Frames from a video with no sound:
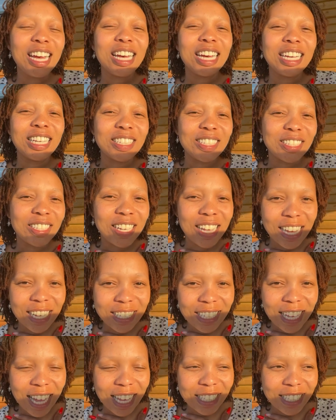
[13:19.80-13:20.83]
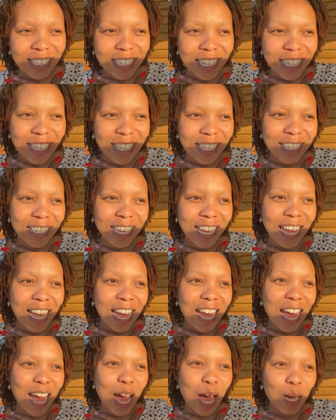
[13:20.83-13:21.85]
I'm so excited.
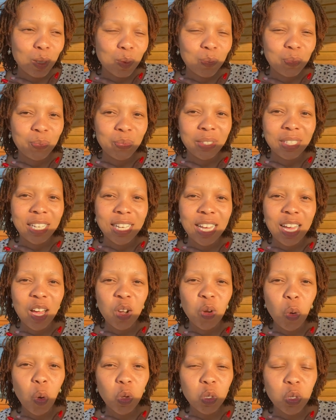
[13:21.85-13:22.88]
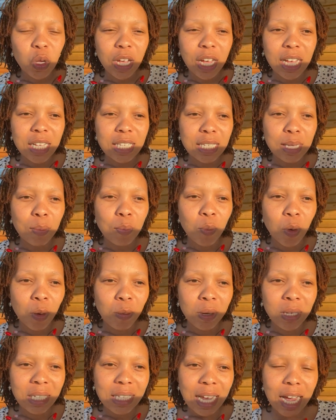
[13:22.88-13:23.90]
And also guys, some
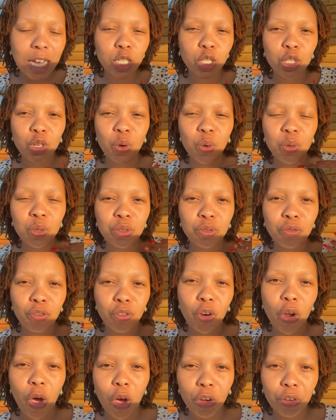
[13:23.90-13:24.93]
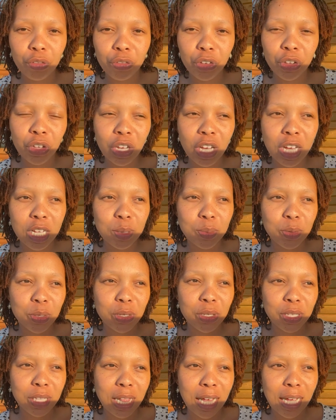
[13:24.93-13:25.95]
moments I don't vlog for you guys
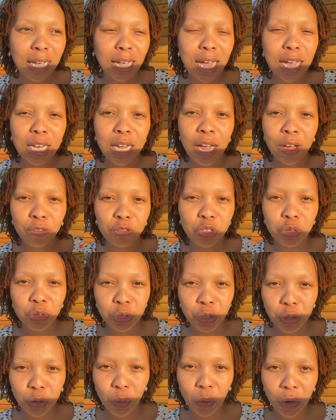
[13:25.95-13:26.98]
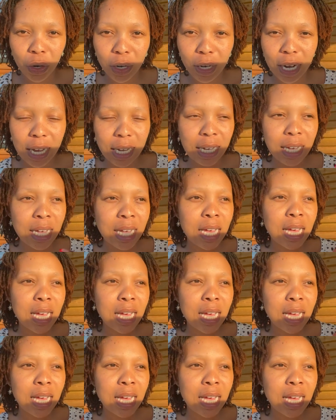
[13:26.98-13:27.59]
because like I have to enjoy, like